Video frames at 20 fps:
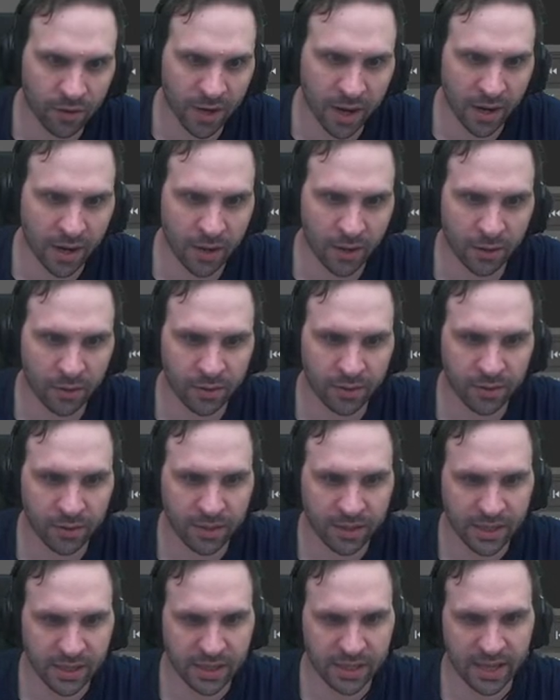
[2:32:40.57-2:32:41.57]
know
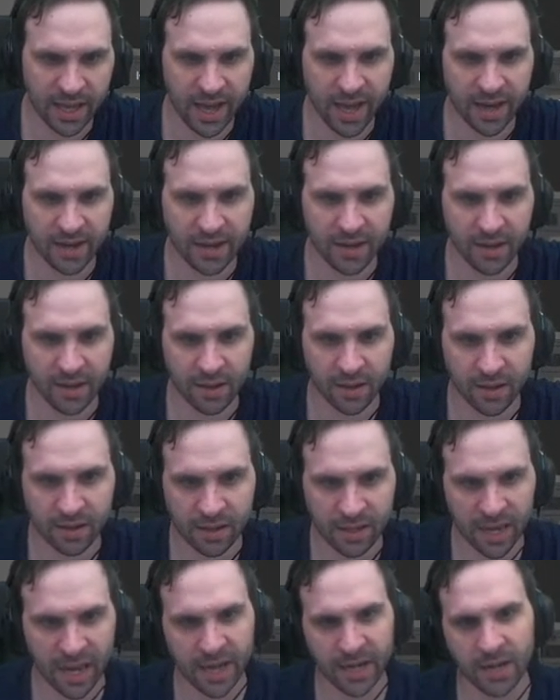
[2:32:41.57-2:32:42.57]
is that
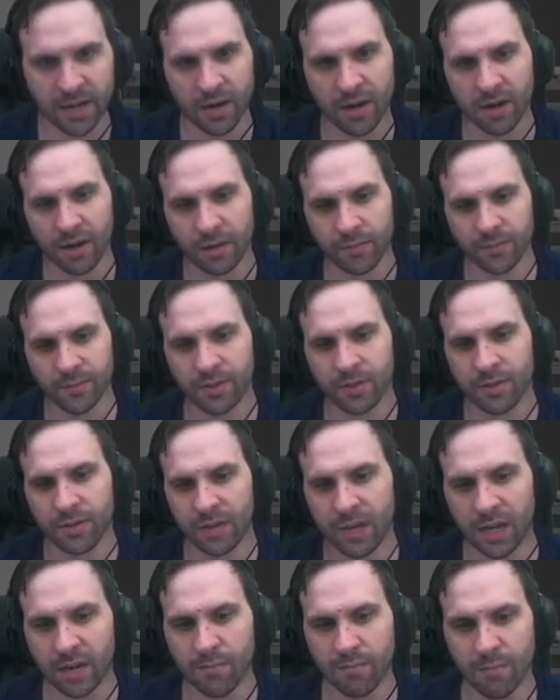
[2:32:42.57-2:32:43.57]
Canadarms
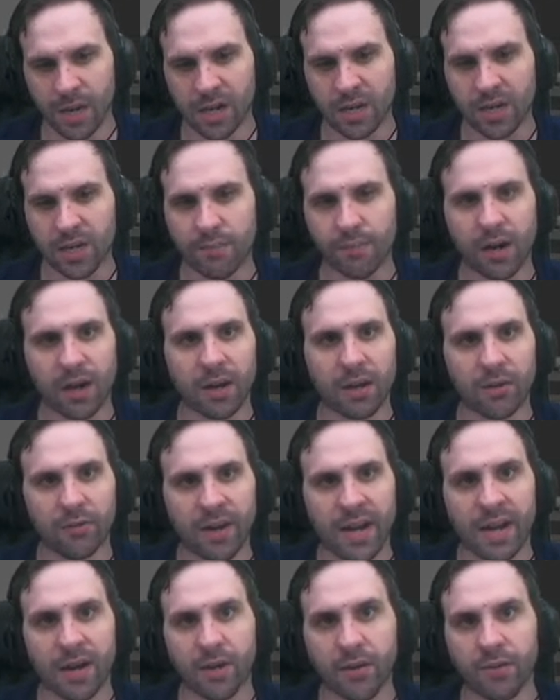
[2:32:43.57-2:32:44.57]
can monkey bar
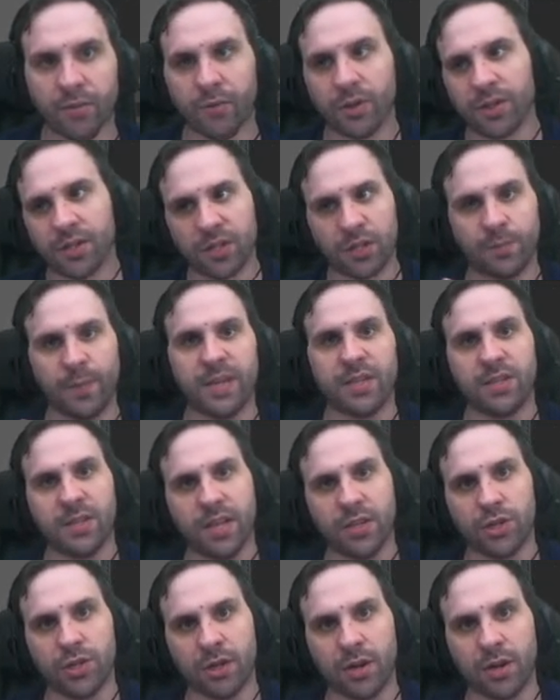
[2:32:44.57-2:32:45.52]
around, where the space station